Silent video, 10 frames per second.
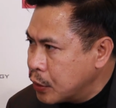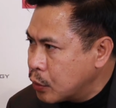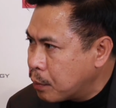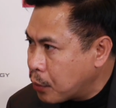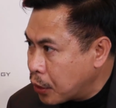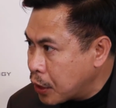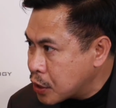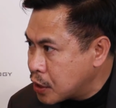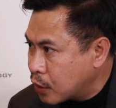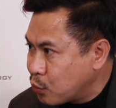into
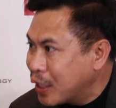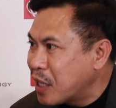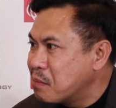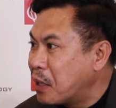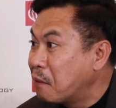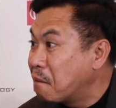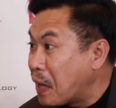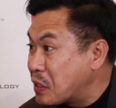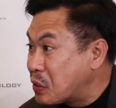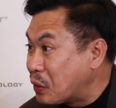products that we can
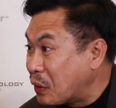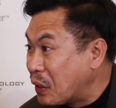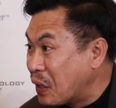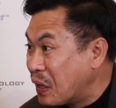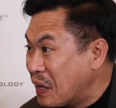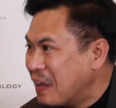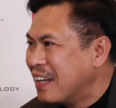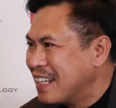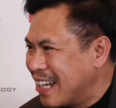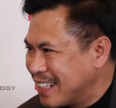manufacture.
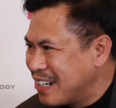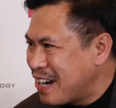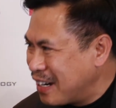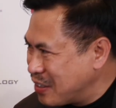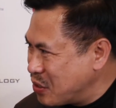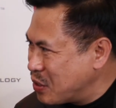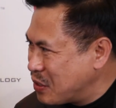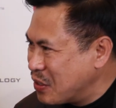There are good,